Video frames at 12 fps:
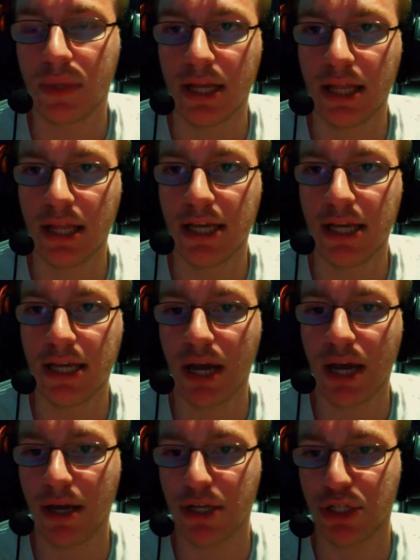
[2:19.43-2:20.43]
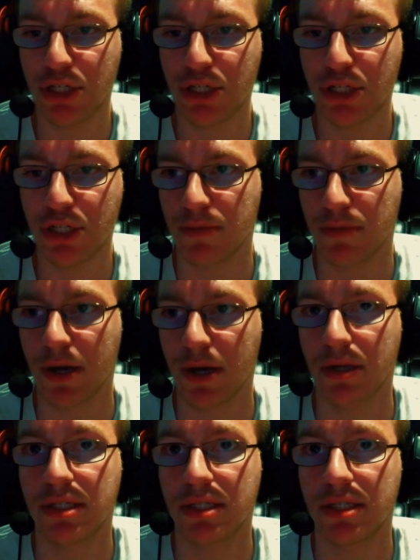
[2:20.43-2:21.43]
last time I checked was about
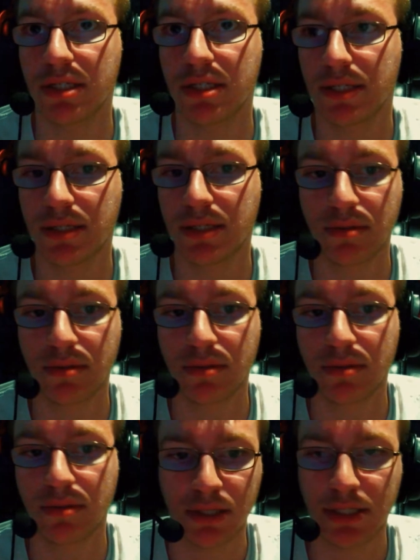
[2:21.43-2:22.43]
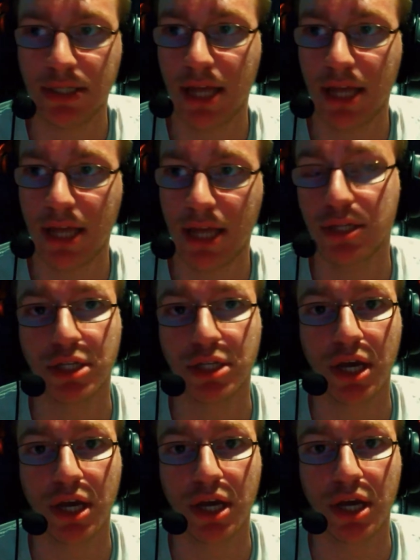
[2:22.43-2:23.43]
10 minutes
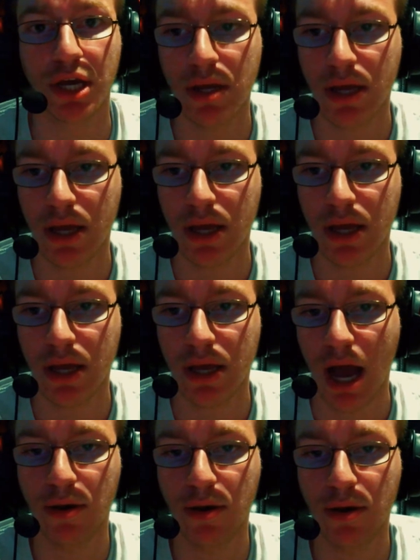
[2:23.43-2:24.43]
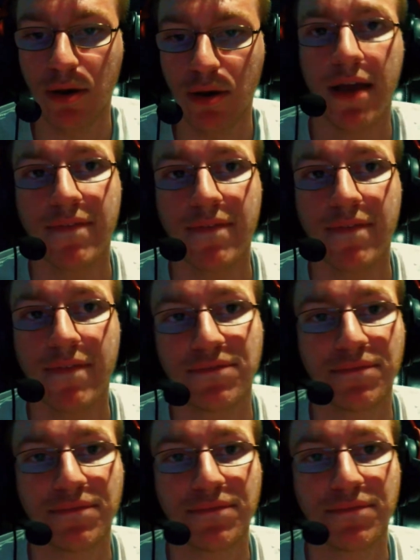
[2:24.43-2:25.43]
ago. I was at
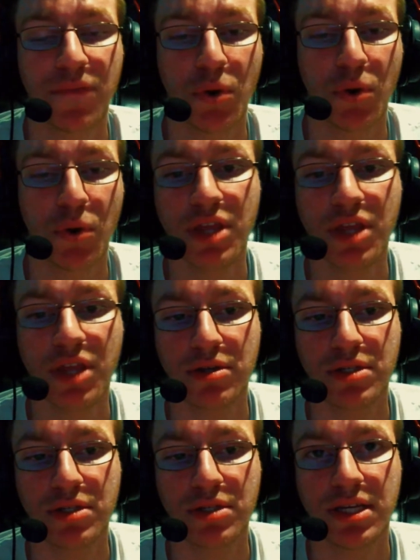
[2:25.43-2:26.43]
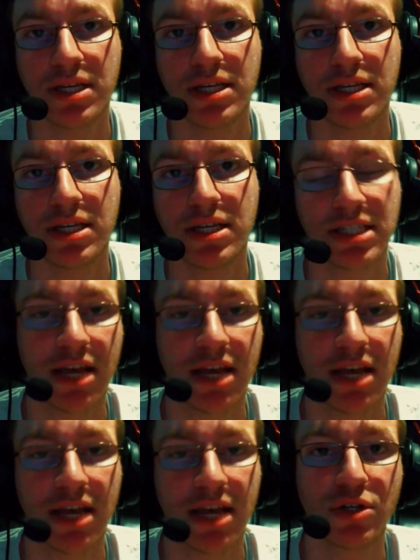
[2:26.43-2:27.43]

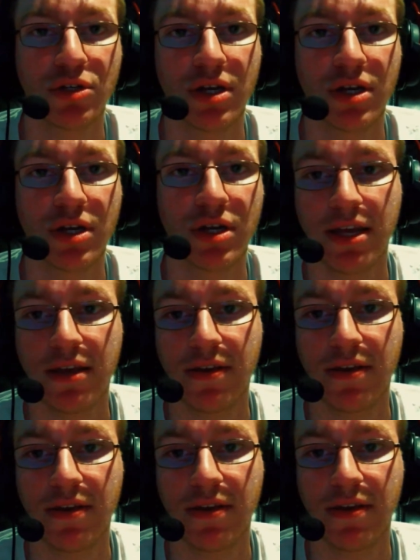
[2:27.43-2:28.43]
4,700 in